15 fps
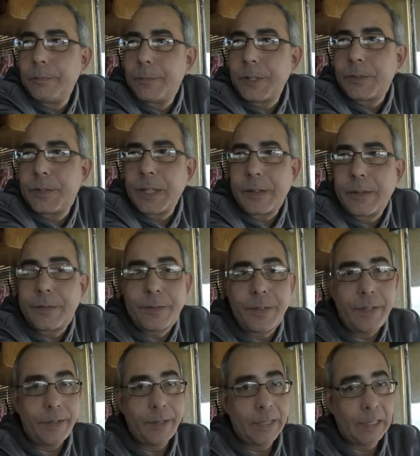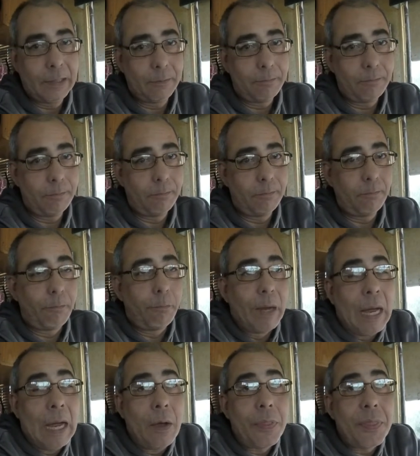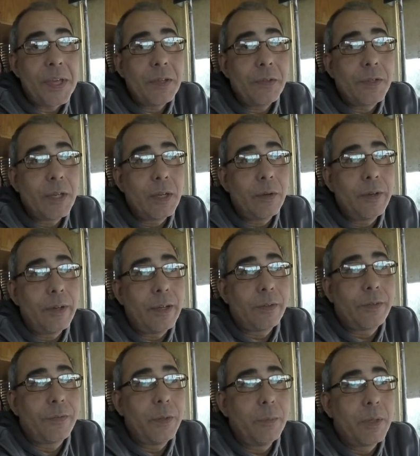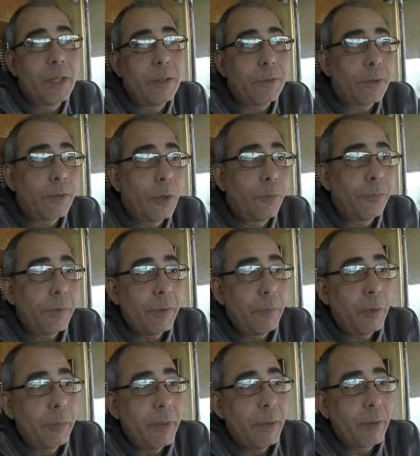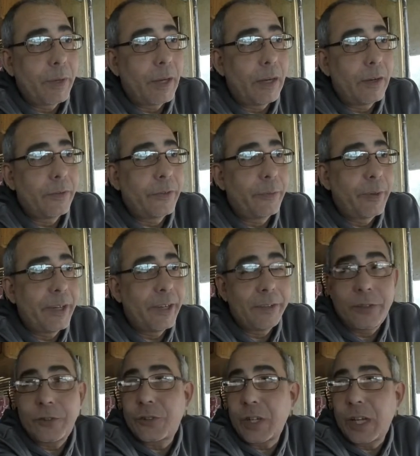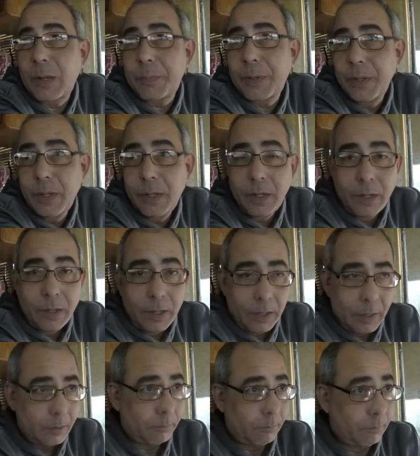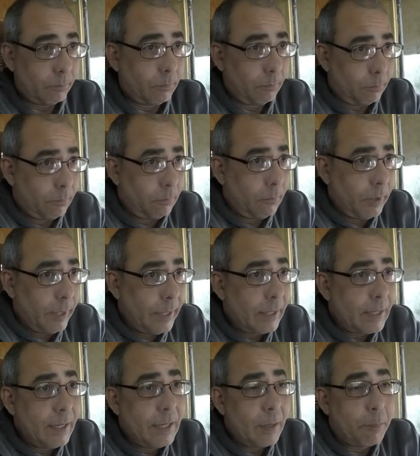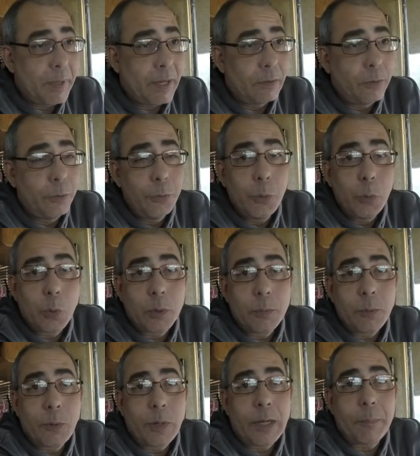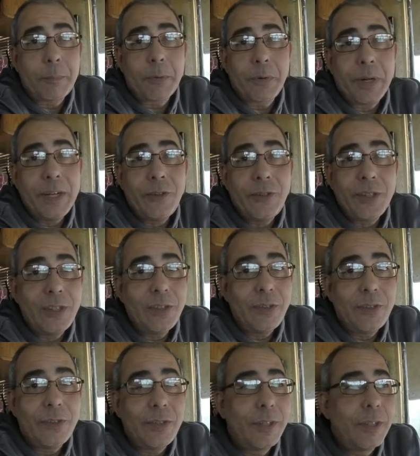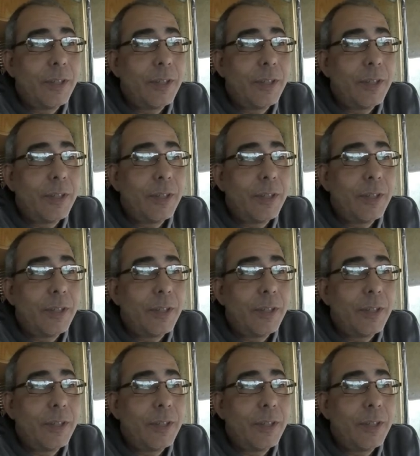Just got to see how things go in the next few months. Hopefully we'll be able to hire somebody at the shop, and I can get back to normal operations